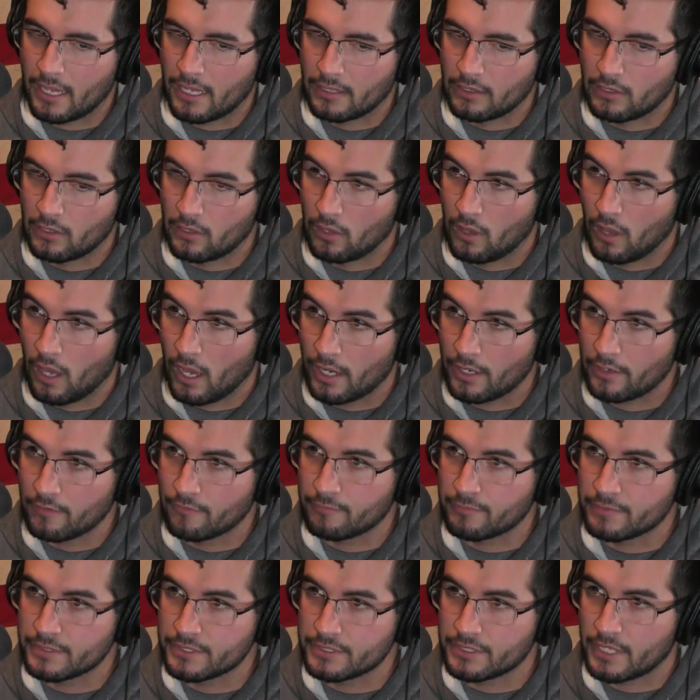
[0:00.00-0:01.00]
a lot of
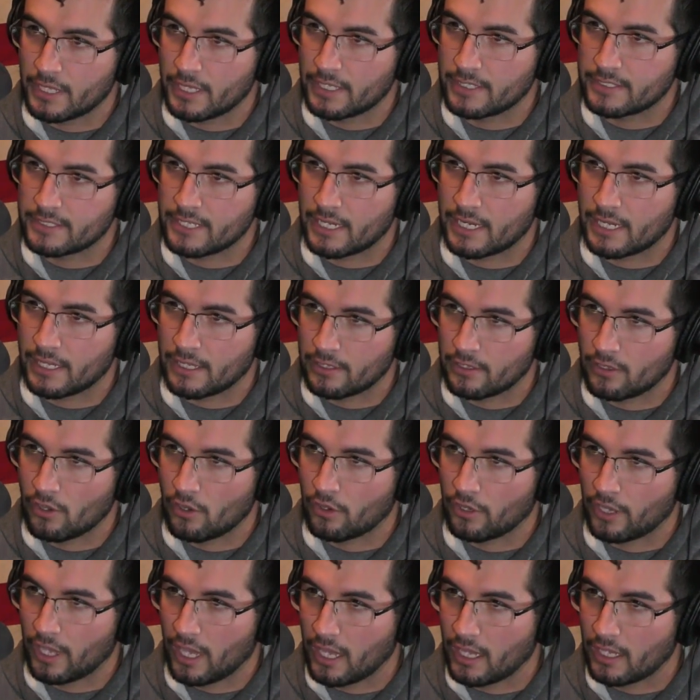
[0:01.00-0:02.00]
mistakes at a
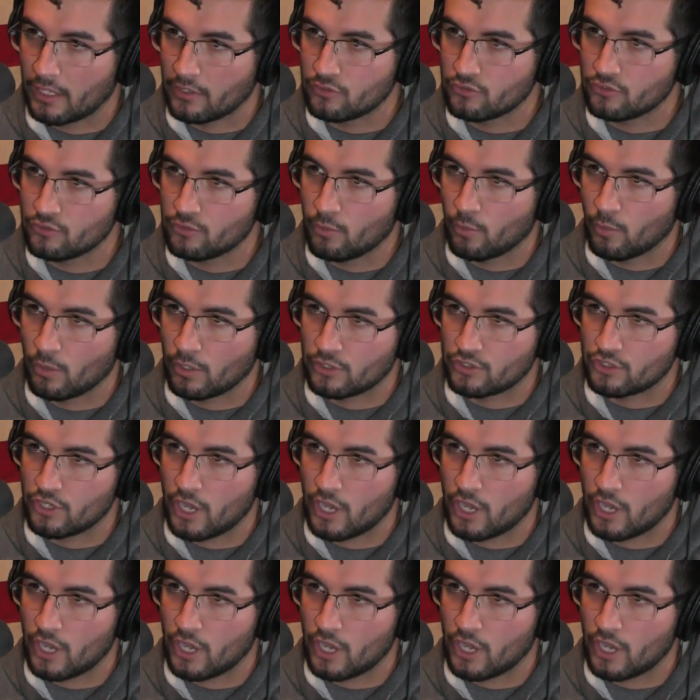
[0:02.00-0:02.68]
young age, which